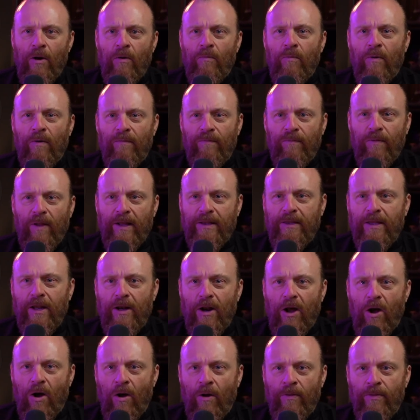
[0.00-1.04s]
reflected
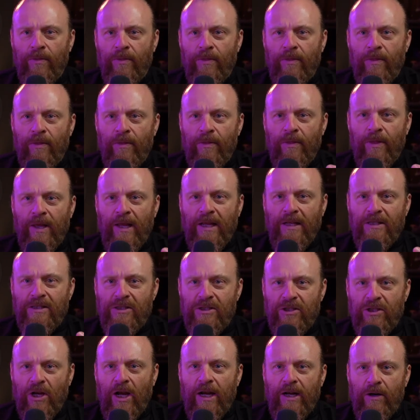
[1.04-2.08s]
on the
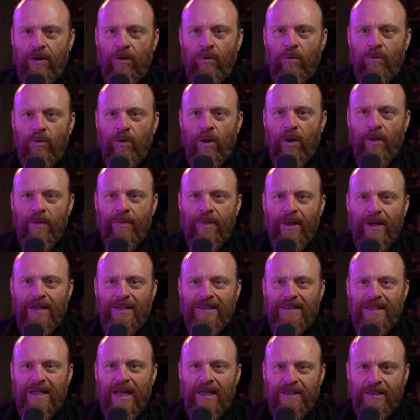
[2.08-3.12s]
cycle that
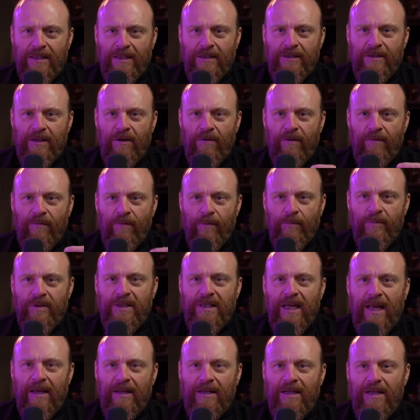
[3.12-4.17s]
is necessary from
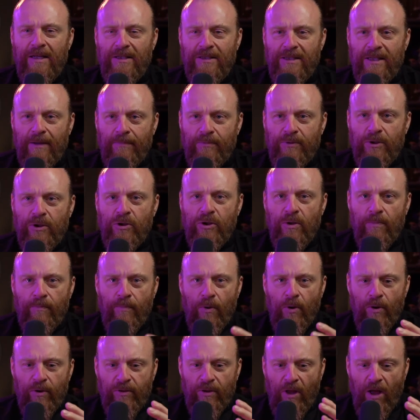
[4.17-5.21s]
conception to
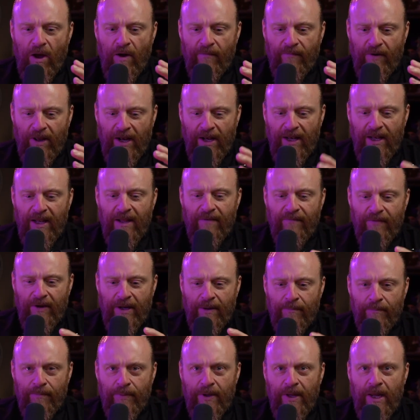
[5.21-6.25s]
birth of a
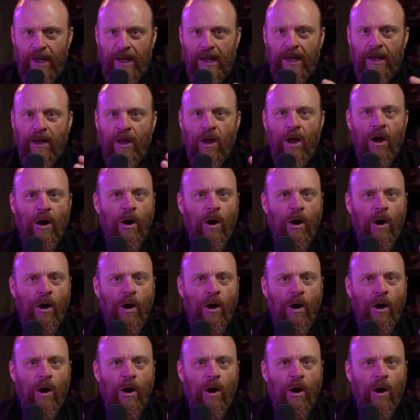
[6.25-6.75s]
living being.